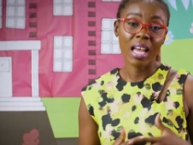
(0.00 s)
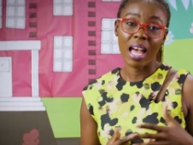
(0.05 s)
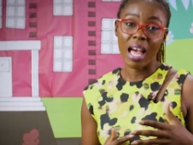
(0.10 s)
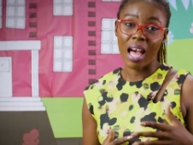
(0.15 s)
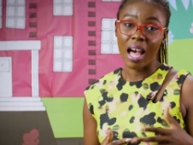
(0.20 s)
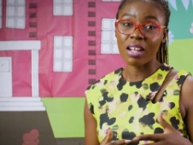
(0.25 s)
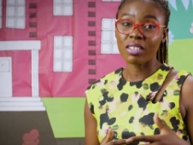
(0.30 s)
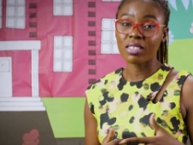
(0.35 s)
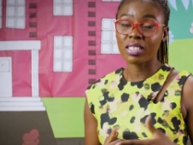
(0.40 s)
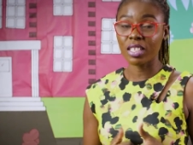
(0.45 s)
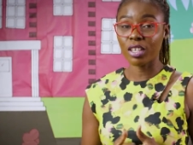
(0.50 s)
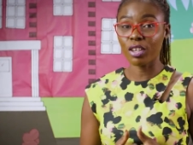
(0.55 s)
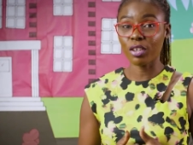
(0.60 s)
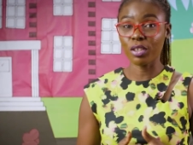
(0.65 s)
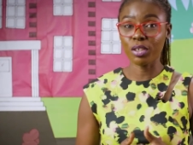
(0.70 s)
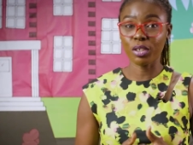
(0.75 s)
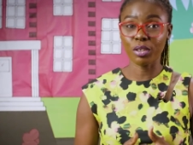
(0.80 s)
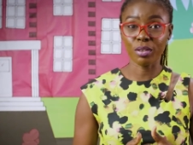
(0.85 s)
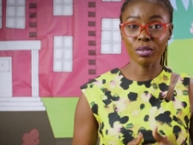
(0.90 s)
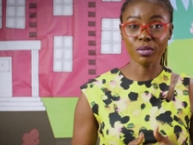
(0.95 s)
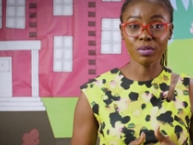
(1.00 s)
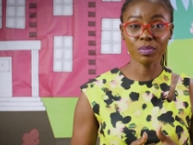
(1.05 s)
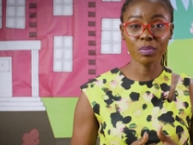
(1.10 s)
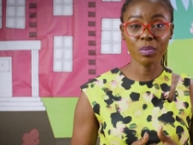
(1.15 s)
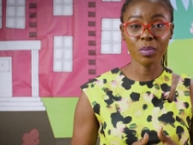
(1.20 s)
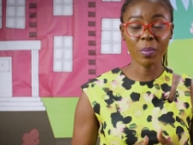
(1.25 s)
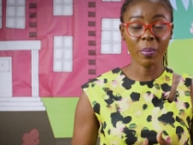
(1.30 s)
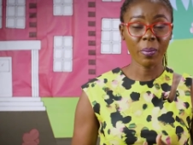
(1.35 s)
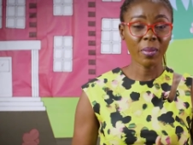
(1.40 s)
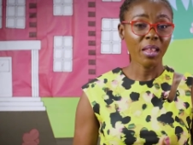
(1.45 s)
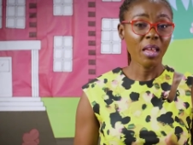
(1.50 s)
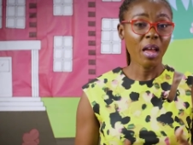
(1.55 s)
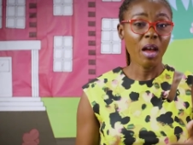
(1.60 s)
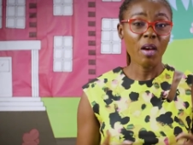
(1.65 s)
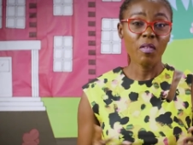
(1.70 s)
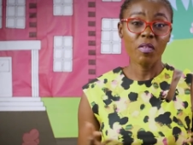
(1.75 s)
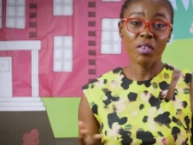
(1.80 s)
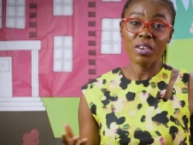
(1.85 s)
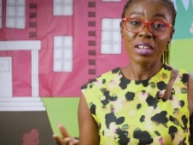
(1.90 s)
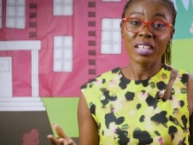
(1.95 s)
I'll tell you.
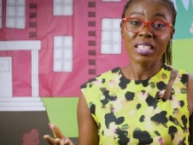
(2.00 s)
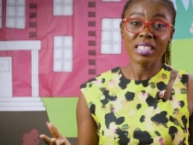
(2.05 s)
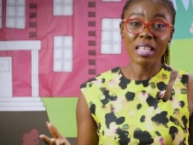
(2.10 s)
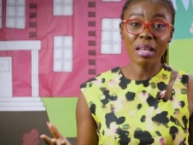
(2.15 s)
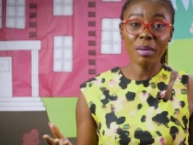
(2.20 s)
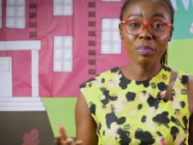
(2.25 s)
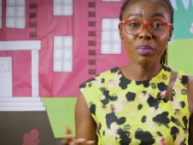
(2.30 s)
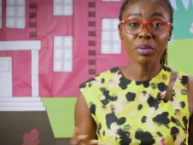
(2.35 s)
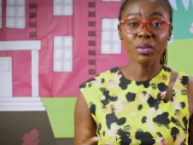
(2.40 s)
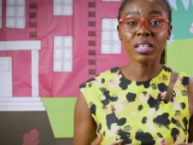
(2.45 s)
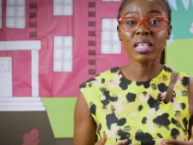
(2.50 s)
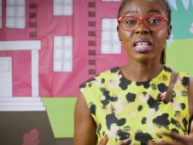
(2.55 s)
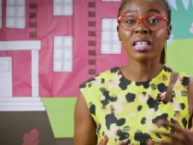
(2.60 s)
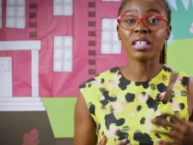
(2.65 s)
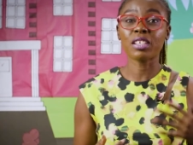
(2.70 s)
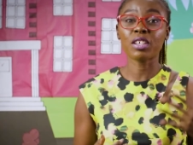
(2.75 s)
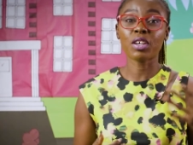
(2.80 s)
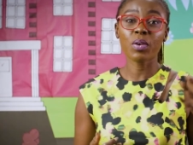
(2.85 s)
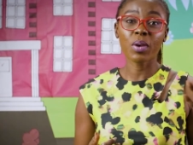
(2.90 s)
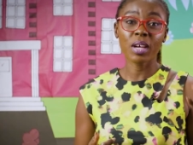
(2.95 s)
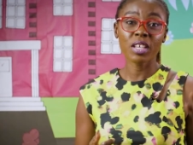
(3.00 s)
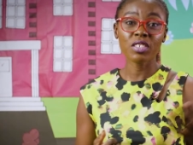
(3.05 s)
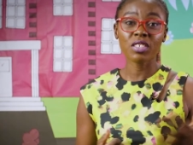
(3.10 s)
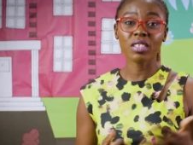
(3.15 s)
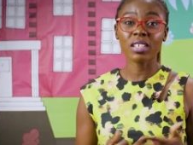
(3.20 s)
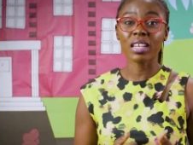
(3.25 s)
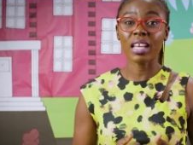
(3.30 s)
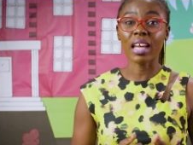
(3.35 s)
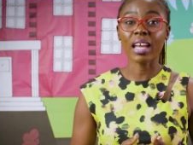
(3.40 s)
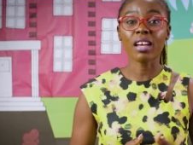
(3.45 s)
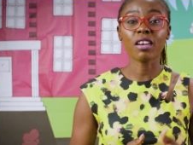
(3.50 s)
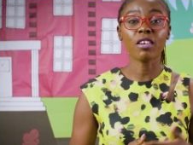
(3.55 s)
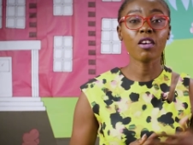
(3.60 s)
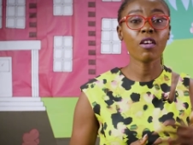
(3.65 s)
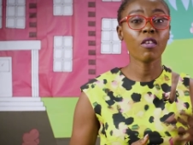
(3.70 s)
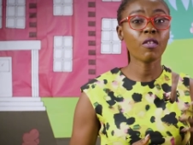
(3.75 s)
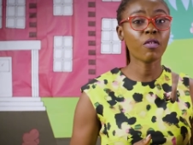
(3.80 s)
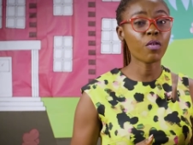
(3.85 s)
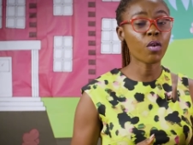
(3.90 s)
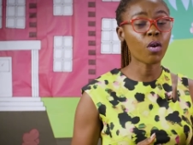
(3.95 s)
For example, in a question like
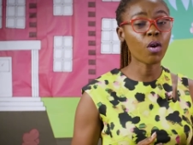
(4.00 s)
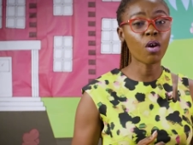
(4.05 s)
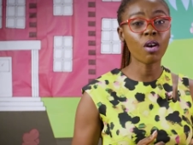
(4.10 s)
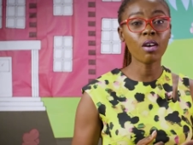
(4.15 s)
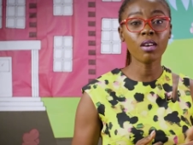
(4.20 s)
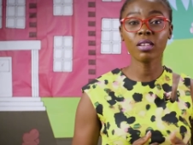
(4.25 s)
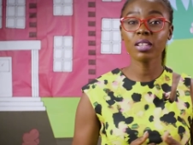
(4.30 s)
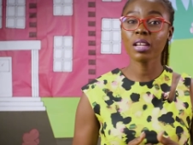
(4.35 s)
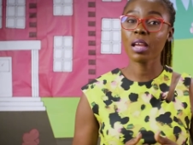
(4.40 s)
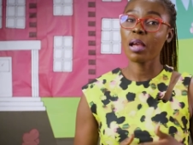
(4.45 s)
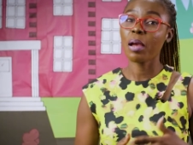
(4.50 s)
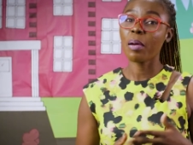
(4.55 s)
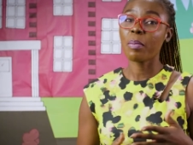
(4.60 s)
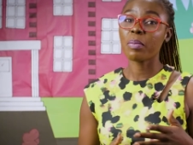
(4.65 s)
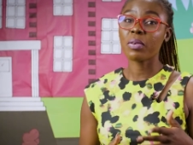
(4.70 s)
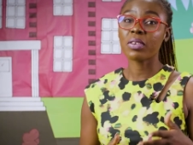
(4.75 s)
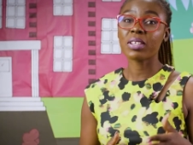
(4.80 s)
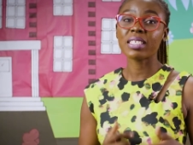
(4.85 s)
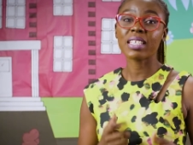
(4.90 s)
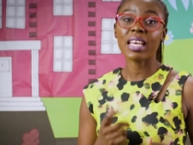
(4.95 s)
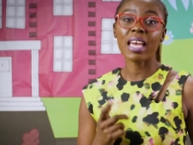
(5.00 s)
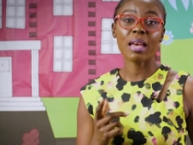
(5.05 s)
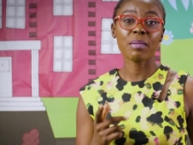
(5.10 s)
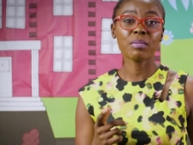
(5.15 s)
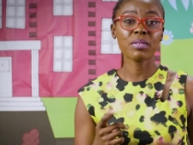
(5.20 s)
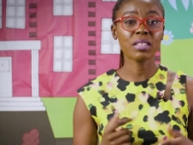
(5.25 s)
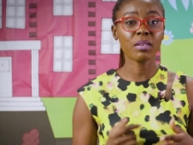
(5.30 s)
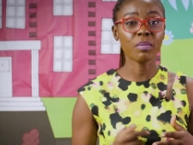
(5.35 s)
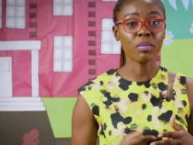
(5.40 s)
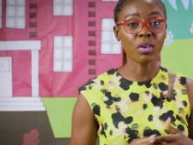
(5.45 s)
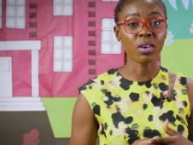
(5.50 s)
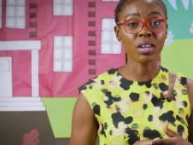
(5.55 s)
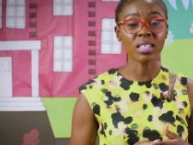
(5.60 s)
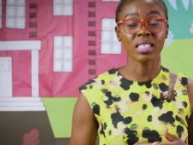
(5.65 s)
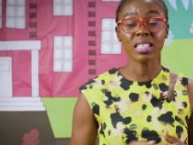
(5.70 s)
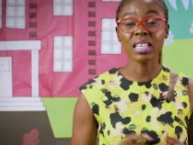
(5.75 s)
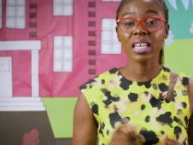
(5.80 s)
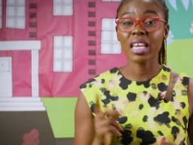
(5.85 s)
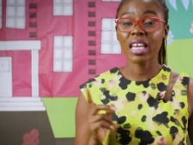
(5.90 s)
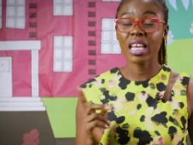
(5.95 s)
4 plus empty box
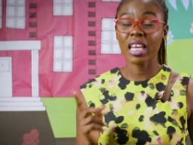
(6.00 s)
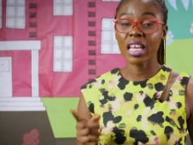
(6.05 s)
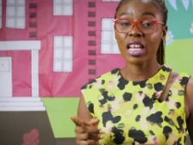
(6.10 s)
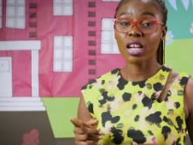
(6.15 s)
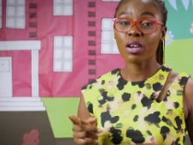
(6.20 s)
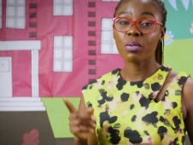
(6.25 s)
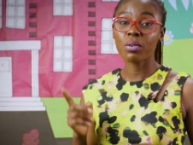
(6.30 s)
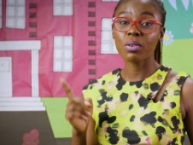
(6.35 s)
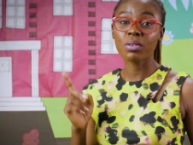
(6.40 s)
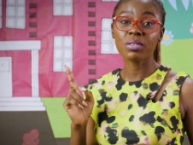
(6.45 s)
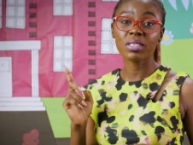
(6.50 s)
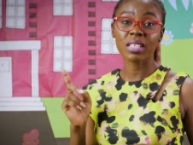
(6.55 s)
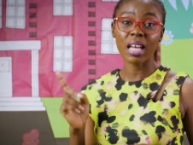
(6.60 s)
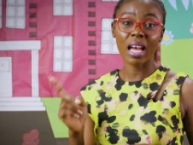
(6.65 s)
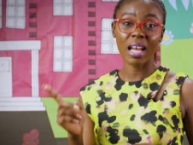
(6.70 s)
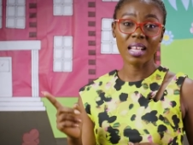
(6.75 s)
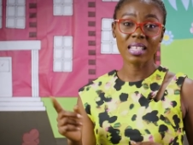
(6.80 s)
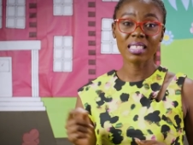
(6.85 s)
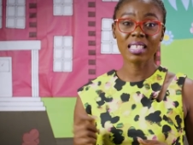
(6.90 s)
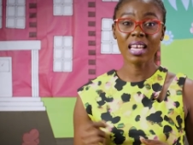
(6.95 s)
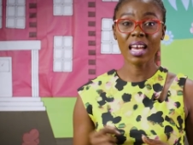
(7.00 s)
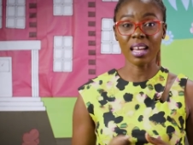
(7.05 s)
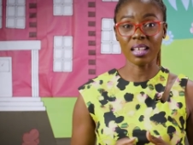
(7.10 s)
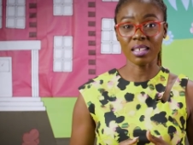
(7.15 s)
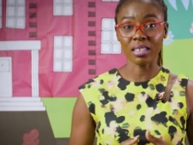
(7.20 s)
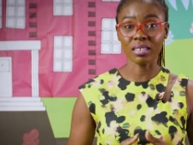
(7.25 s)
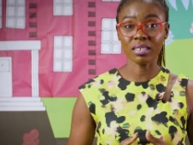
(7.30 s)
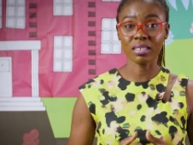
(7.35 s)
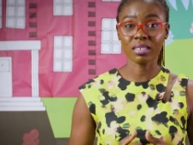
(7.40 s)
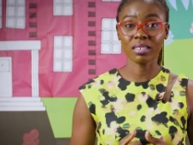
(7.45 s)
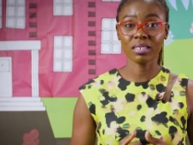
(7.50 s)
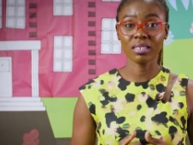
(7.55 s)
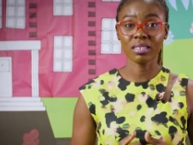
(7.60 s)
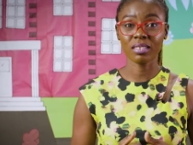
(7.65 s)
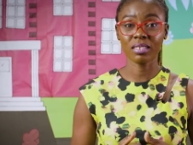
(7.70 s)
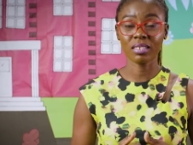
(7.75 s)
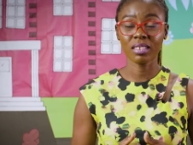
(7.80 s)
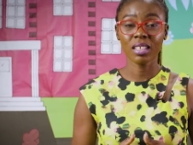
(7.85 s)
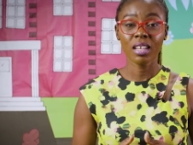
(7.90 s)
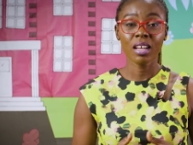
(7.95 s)
equals 10.
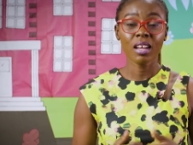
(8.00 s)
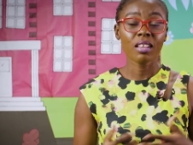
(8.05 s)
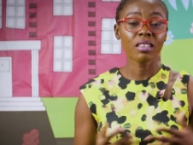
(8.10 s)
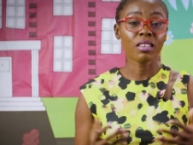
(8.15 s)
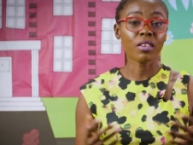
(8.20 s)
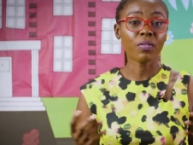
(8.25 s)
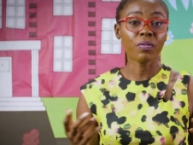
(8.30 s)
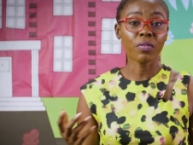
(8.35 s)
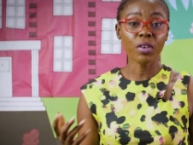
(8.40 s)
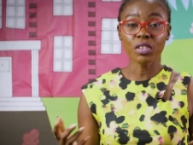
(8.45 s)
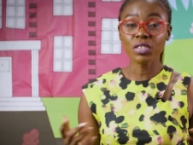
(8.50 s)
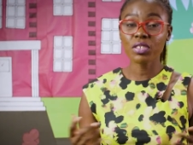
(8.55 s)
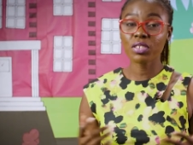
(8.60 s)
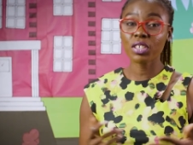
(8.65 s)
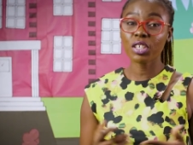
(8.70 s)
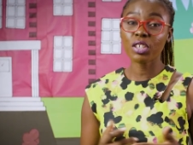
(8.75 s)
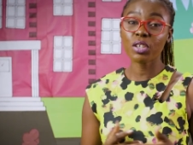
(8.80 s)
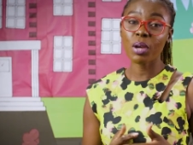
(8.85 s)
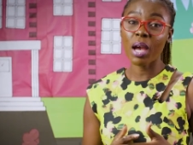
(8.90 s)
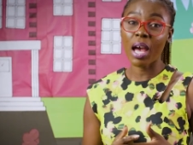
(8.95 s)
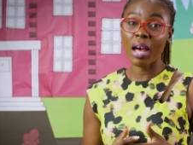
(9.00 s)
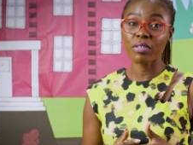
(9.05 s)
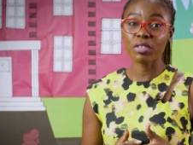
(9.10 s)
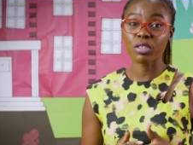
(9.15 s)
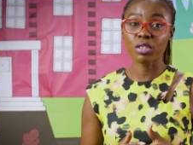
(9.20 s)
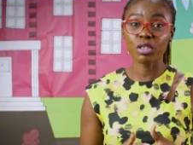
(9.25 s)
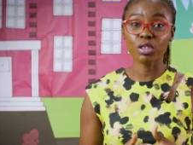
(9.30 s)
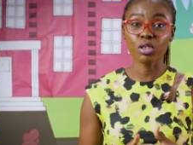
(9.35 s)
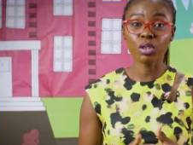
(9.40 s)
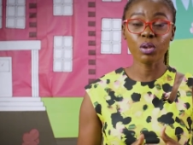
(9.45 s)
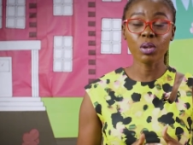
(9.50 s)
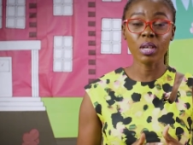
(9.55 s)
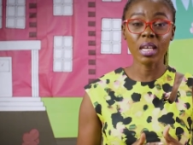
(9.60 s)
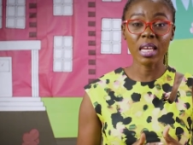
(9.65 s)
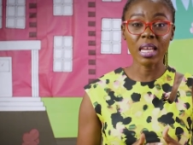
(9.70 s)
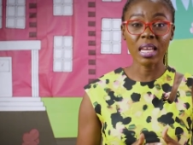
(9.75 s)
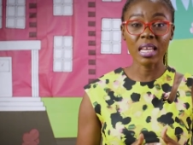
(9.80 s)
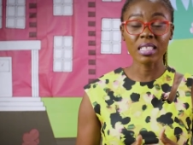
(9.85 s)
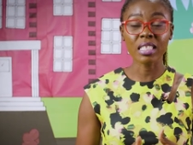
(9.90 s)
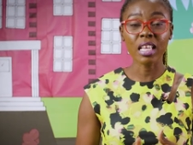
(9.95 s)
The first thing you have to do
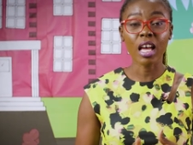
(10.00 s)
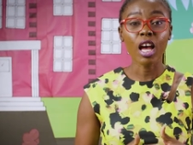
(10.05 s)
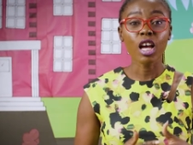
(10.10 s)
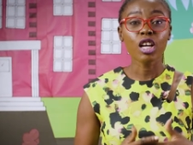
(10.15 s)
is